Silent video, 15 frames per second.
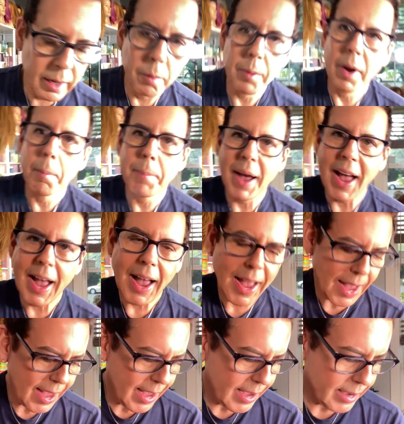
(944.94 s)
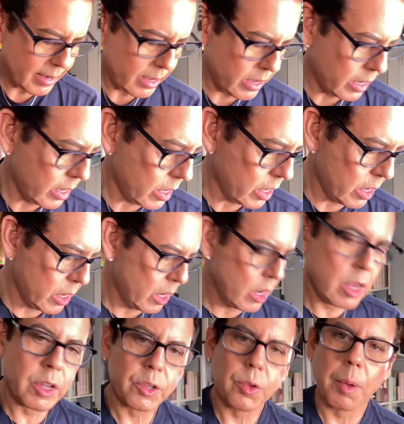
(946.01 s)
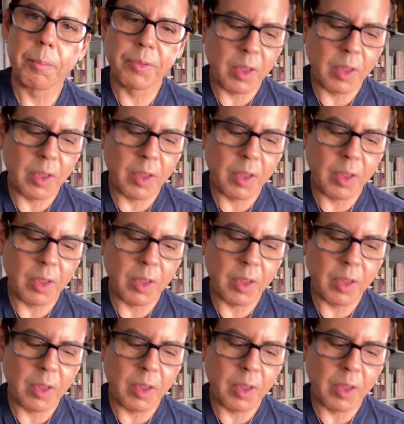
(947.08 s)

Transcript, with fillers: we're back so i'm